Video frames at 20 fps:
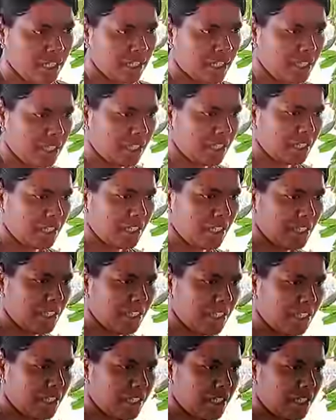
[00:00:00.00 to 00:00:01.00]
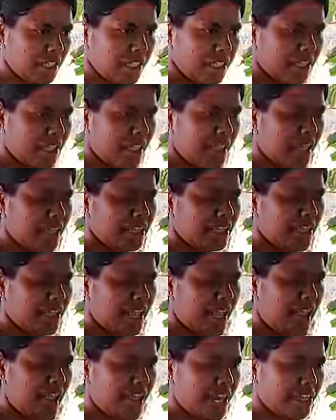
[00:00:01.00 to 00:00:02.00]
And the life and the
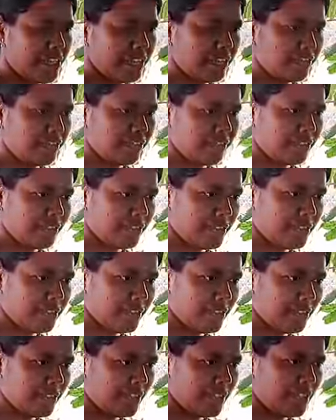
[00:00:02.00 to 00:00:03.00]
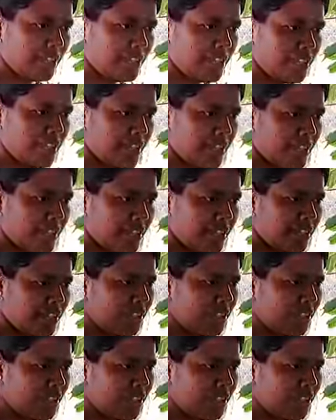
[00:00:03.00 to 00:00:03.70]
life I now live,